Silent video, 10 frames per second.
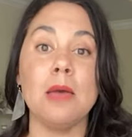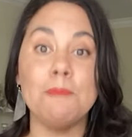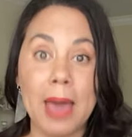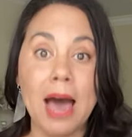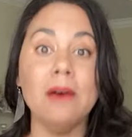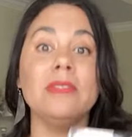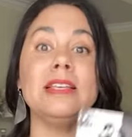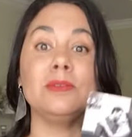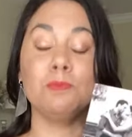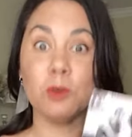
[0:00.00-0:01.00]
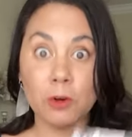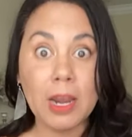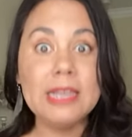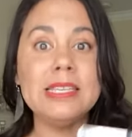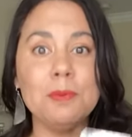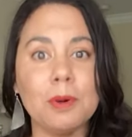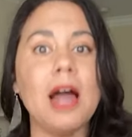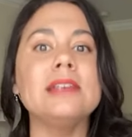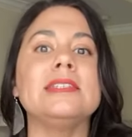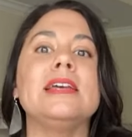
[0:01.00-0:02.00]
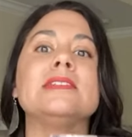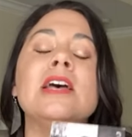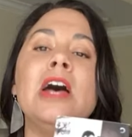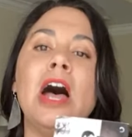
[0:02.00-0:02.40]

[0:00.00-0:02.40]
about this crazy process